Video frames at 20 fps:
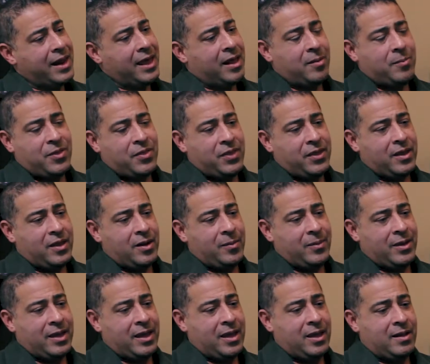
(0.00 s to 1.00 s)
at him and thinking in
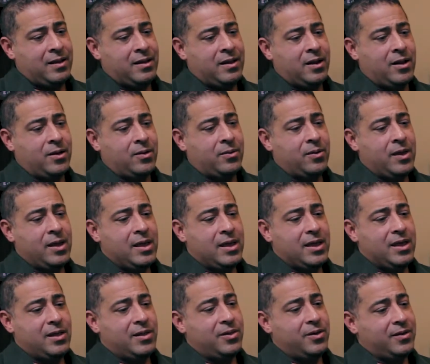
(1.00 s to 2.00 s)
my head,
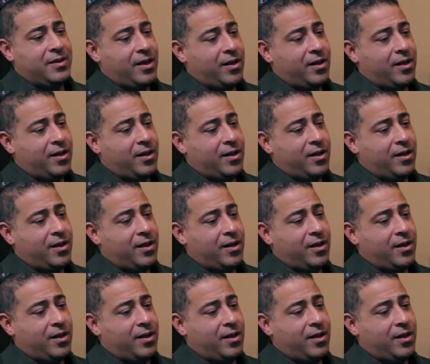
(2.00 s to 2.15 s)
he looked